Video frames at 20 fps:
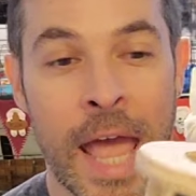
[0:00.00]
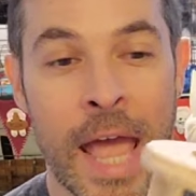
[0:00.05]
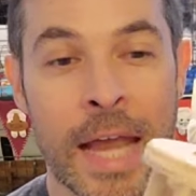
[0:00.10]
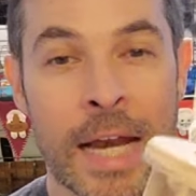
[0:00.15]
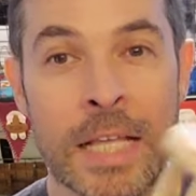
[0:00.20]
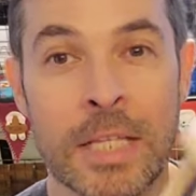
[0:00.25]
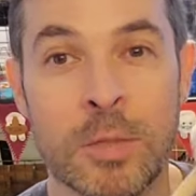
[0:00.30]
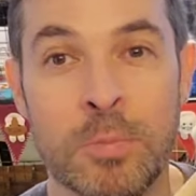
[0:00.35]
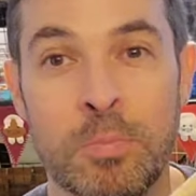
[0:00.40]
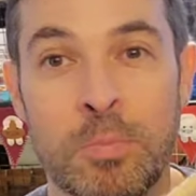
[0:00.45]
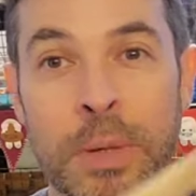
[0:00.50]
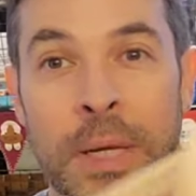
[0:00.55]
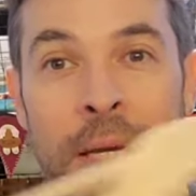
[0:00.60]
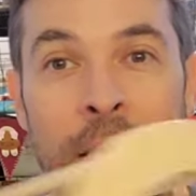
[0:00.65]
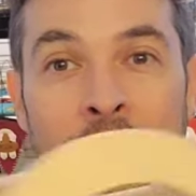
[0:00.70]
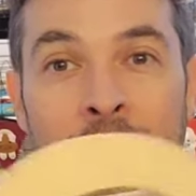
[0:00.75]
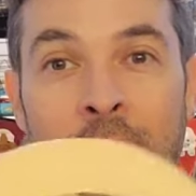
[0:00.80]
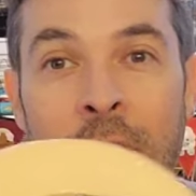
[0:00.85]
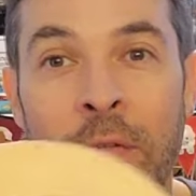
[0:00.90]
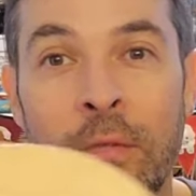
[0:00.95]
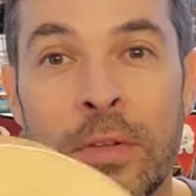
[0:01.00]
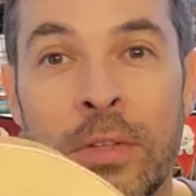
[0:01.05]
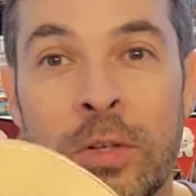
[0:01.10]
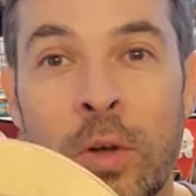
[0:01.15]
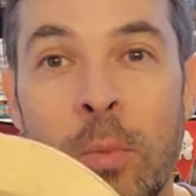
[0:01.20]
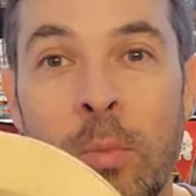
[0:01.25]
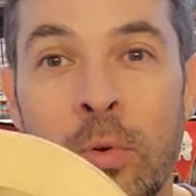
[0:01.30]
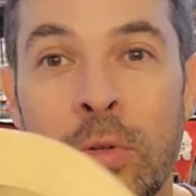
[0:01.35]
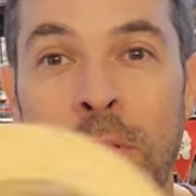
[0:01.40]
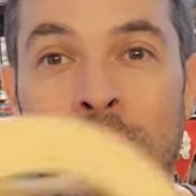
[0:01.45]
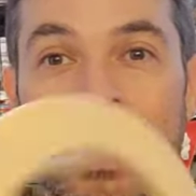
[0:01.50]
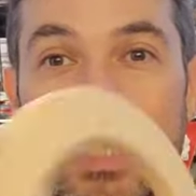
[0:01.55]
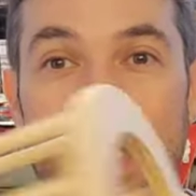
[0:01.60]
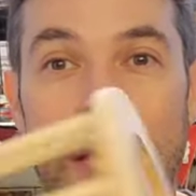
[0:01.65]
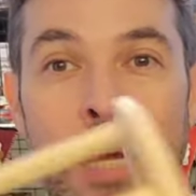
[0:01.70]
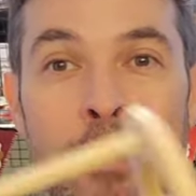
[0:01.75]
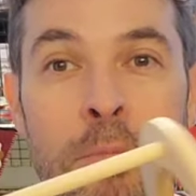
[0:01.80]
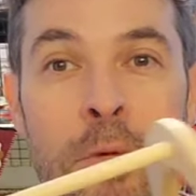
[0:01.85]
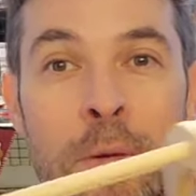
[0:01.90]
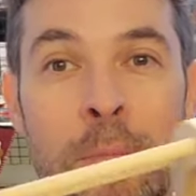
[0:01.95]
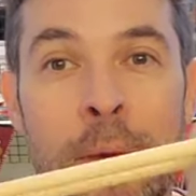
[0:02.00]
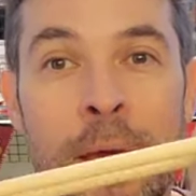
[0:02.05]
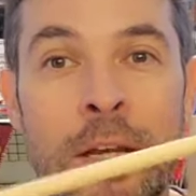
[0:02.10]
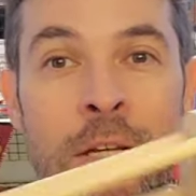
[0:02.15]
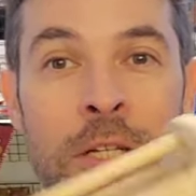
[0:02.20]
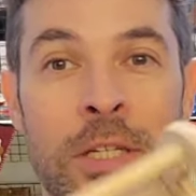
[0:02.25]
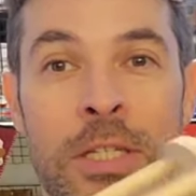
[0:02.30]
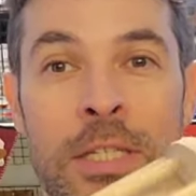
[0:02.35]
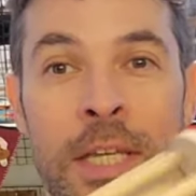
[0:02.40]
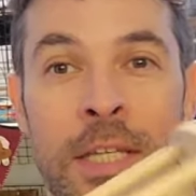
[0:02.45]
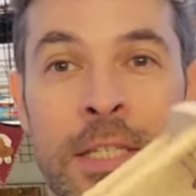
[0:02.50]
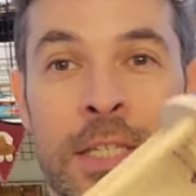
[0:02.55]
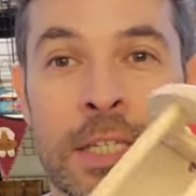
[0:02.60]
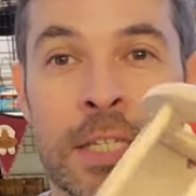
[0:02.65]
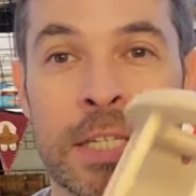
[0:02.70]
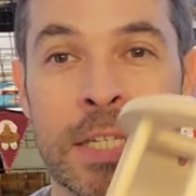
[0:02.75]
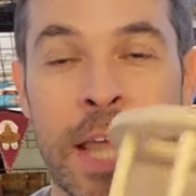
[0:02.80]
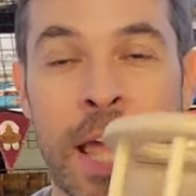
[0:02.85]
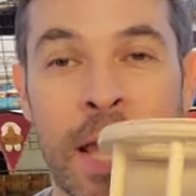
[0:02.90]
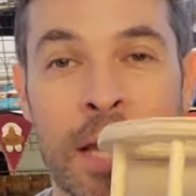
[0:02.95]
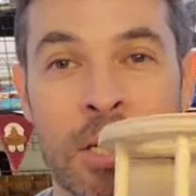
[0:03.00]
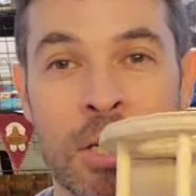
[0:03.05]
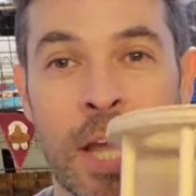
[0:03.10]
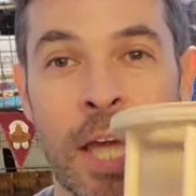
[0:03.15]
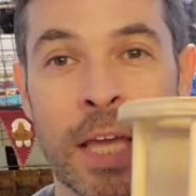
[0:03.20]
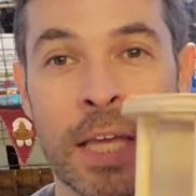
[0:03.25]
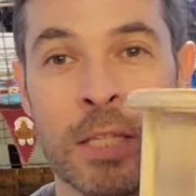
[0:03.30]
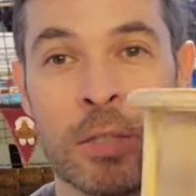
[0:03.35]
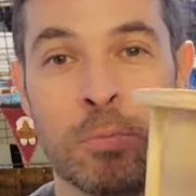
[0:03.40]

And it's big enough. It's almost the same dimensions as the Snack Shack.